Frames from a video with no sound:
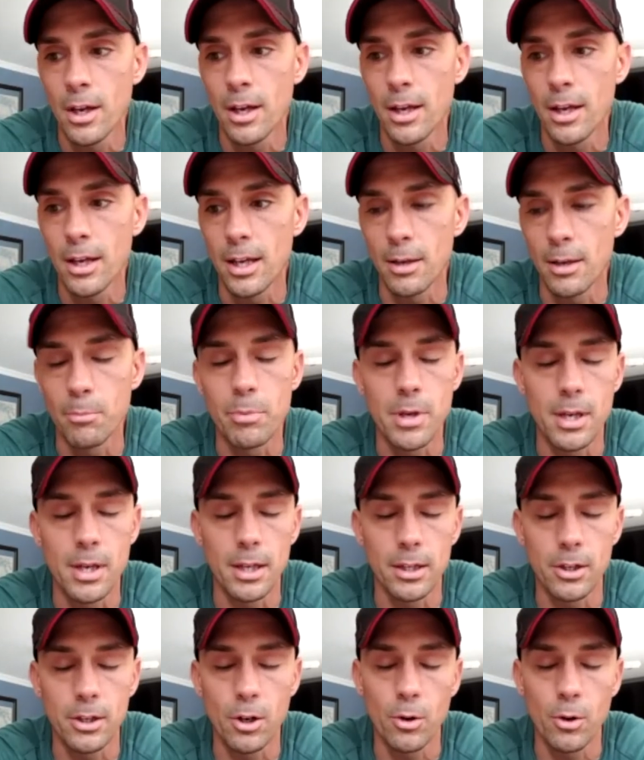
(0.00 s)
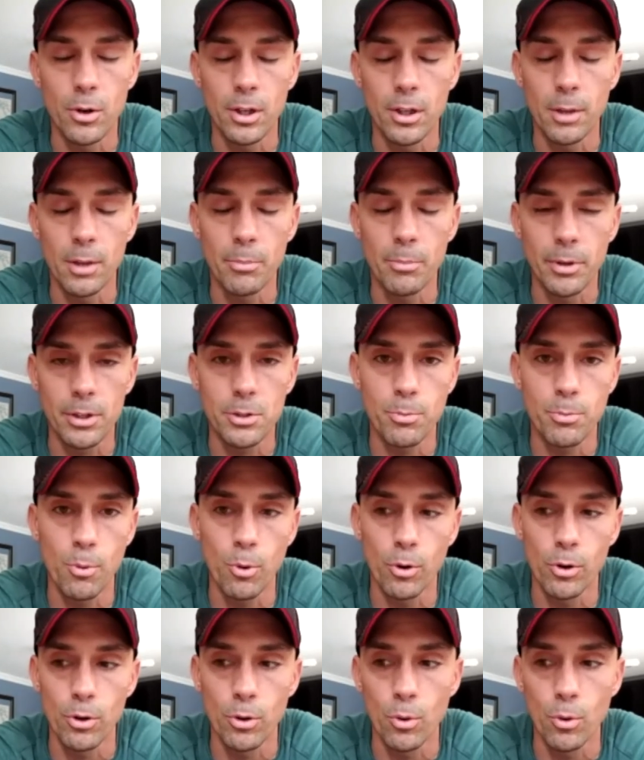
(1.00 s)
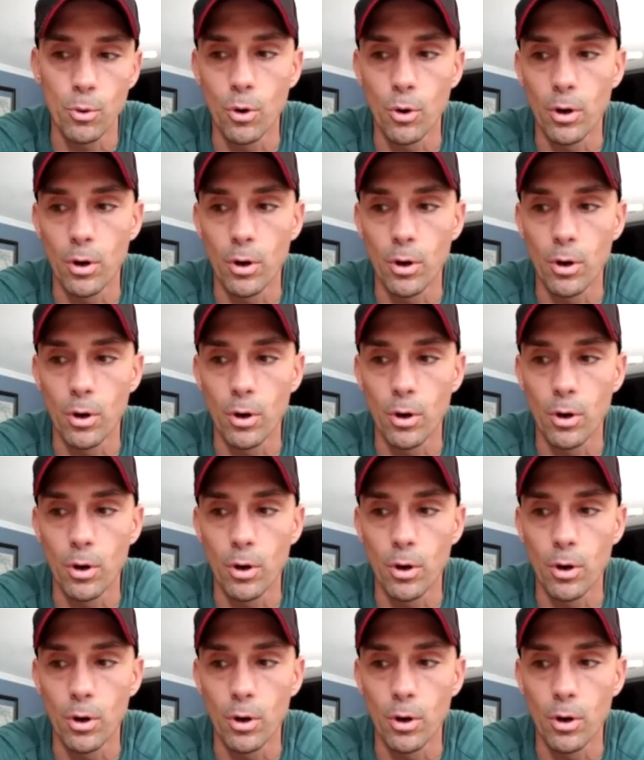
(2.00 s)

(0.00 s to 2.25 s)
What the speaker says: it being, an Olympic sport, or